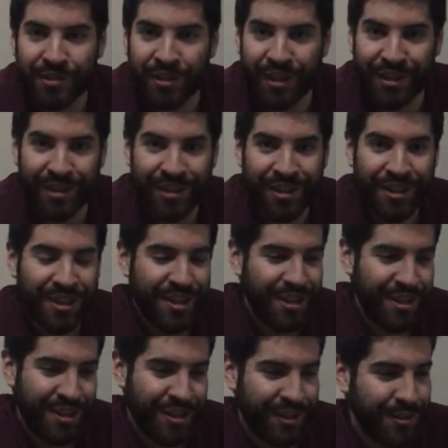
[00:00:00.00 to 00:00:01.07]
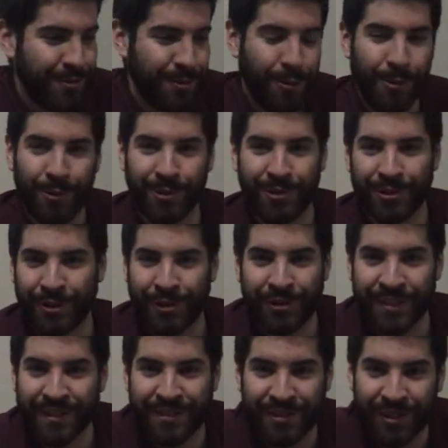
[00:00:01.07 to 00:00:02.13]
like ignore your
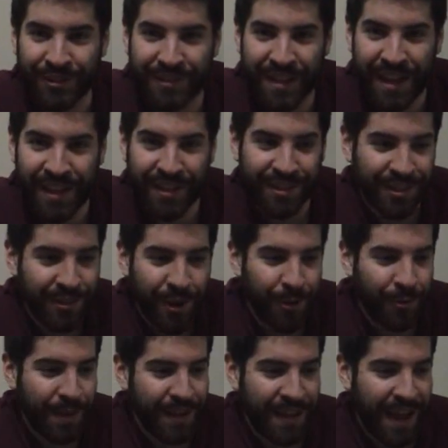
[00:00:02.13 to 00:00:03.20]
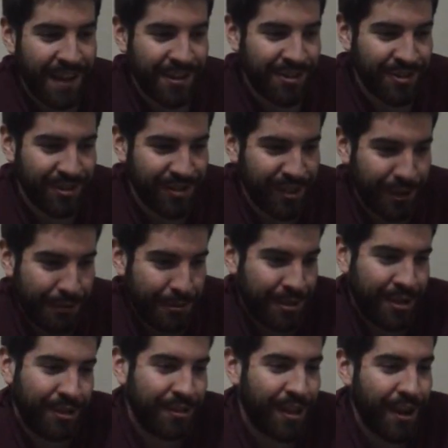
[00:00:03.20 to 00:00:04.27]
clits all day. They kind of just like
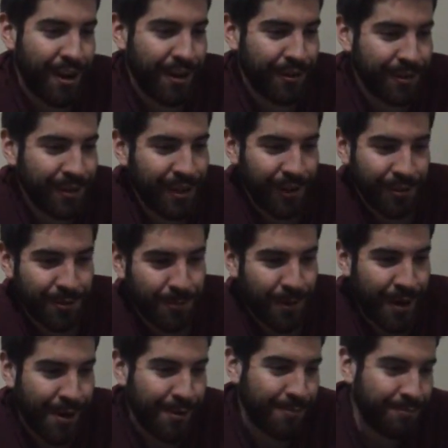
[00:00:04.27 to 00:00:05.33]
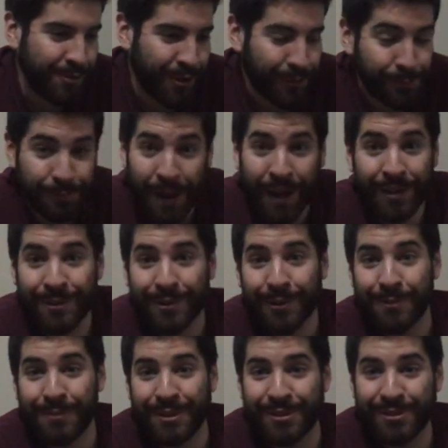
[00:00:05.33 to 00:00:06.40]
sit there in the underwear, minding their
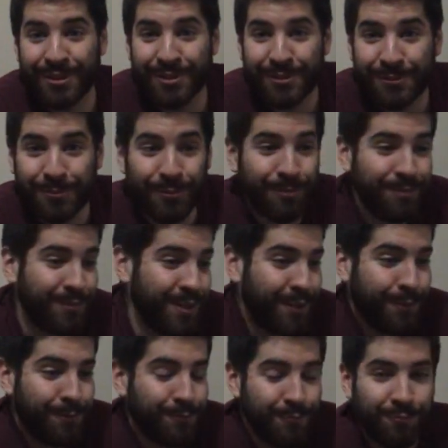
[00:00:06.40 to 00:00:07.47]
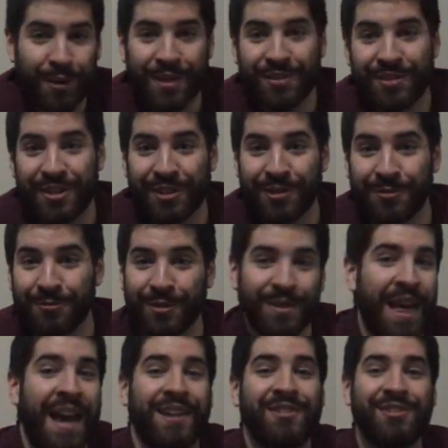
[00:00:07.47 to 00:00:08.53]
own business, resting,
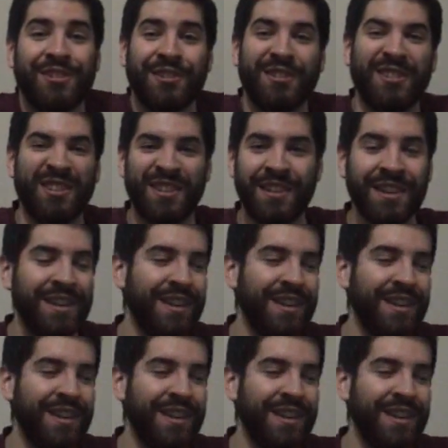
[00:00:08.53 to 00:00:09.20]
relaxing,